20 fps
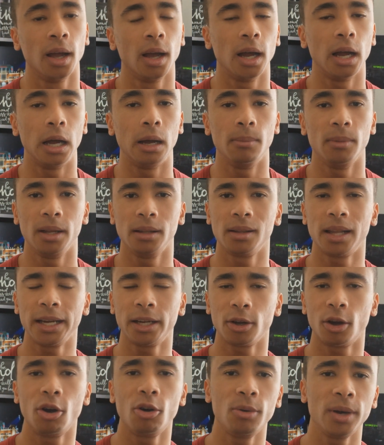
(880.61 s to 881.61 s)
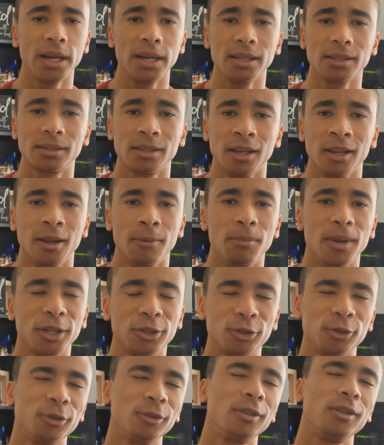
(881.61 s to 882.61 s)
And like always, make
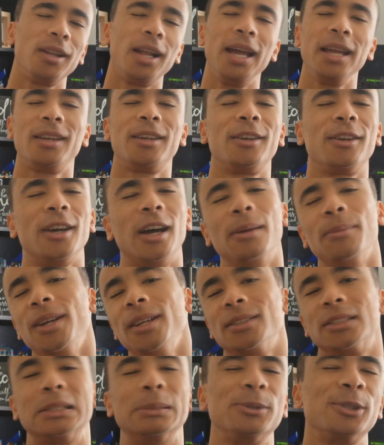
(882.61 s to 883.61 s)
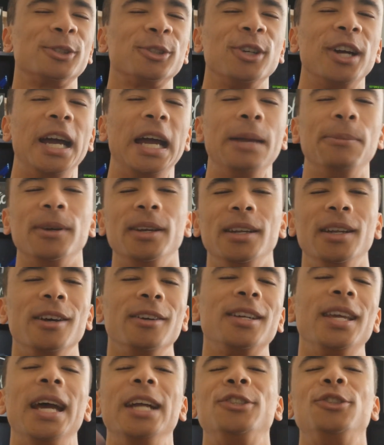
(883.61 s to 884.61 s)
sure to like, comment, and subscribe, and
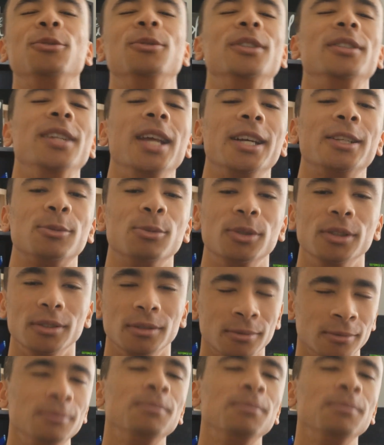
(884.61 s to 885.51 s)
I'll catch you in the next one.